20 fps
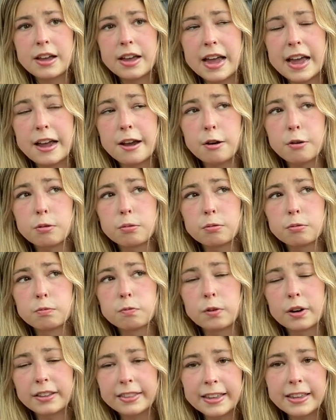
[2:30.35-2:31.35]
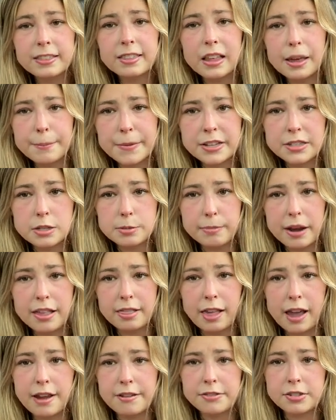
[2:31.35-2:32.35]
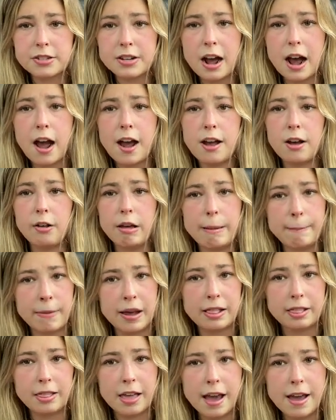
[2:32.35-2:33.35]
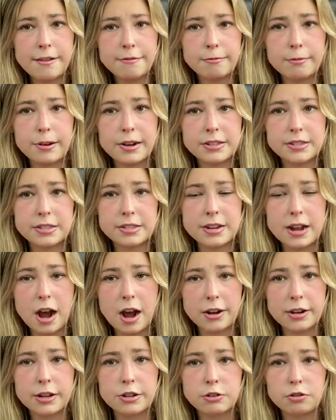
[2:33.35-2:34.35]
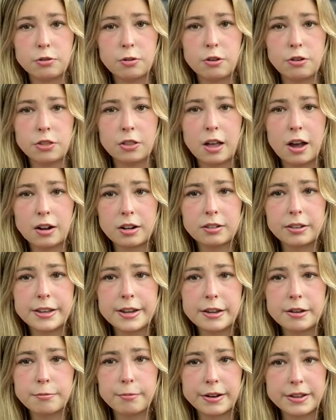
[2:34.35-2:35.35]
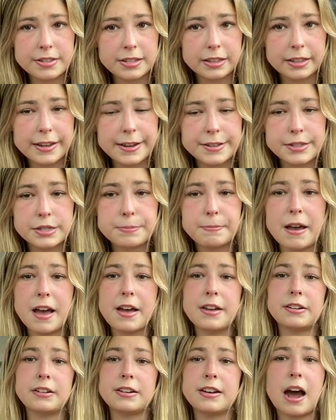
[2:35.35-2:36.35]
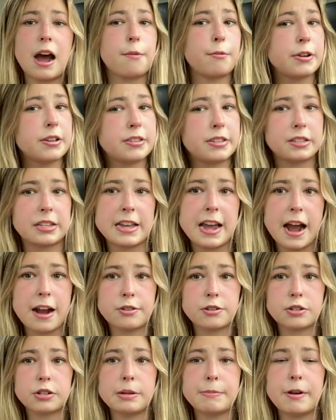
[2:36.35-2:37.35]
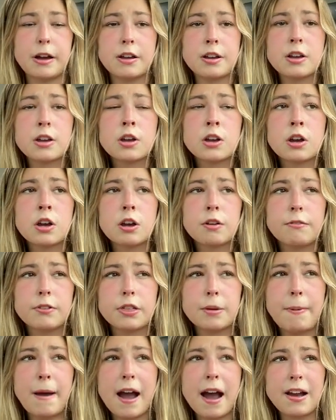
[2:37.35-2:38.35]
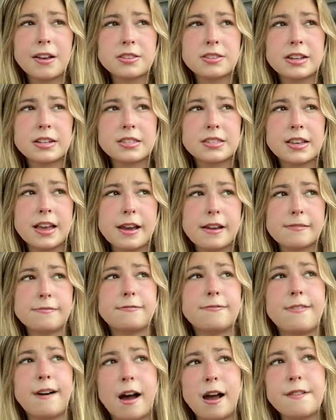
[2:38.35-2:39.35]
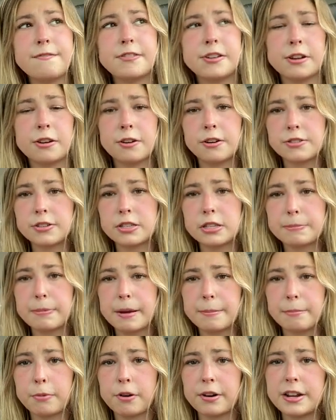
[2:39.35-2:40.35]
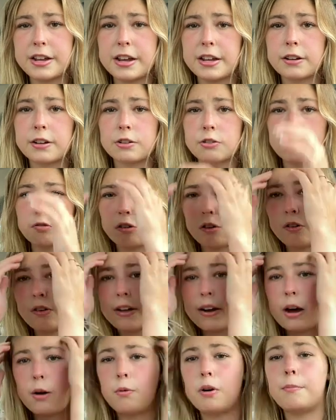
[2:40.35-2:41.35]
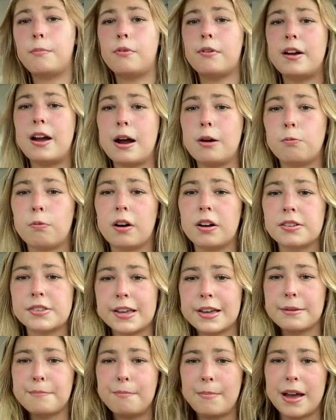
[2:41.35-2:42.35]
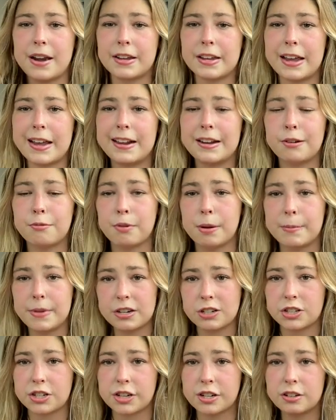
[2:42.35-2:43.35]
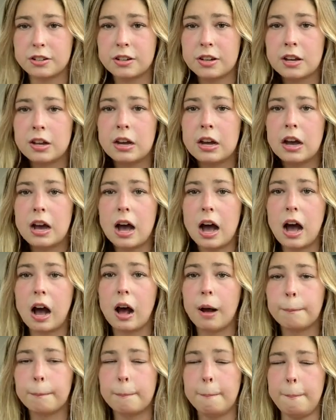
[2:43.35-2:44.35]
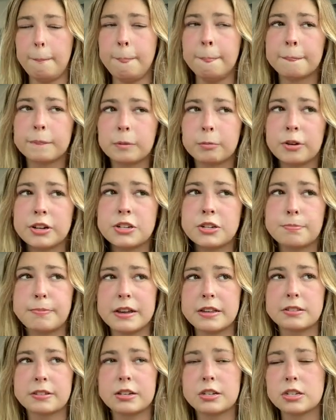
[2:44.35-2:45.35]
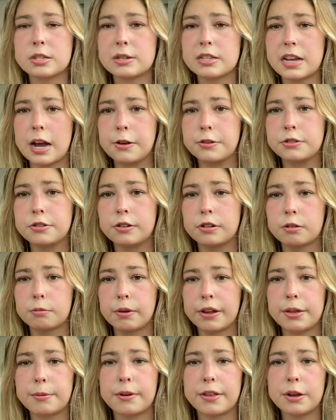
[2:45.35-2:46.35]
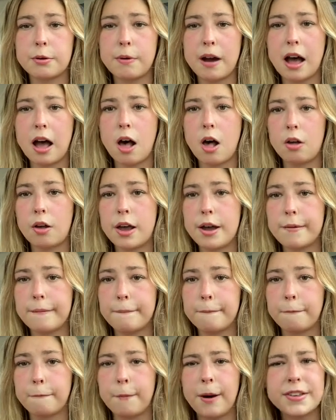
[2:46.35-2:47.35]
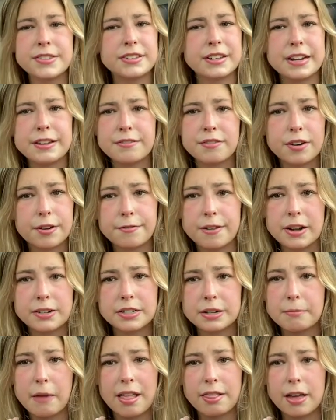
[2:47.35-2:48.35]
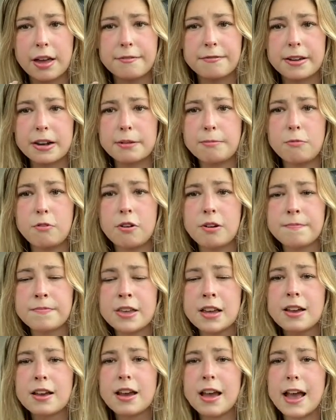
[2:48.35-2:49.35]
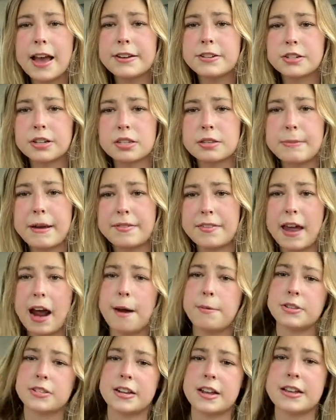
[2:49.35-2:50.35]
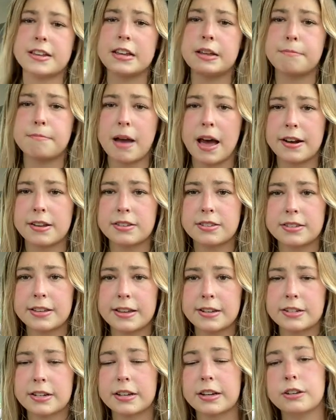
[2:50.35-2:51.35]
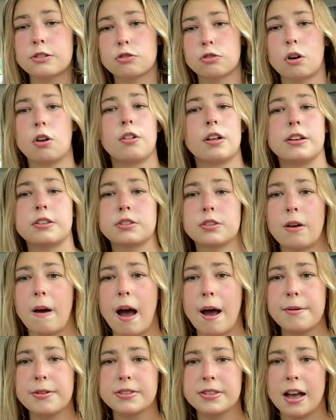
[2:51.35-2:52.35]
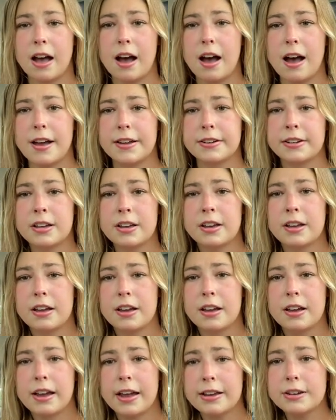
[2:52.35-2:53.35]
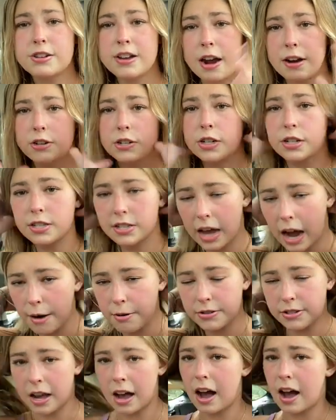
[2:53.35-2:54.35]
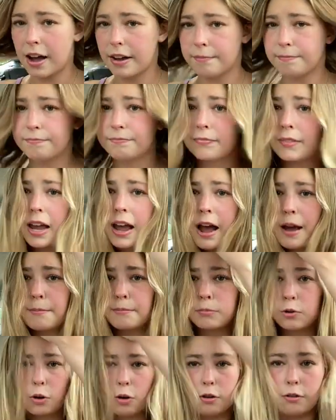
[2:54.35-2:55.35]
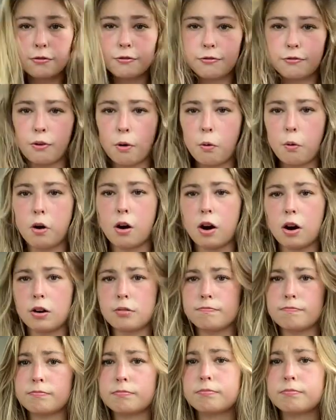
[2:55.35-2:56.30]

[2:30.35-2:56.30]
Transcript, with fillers: it really limits my lifestyle and my life when it's not controlled. Luckily, recently it's been, not recently actually, but for the past, I'd say five years, it's been pretty in control. And at one point, I was in medicated remission, um, which basically just means I was doing really, really well. It wasn't even affecting my life anymore. It just meant that I was taking medicine to control it. So I was on injections, I was on Emerald for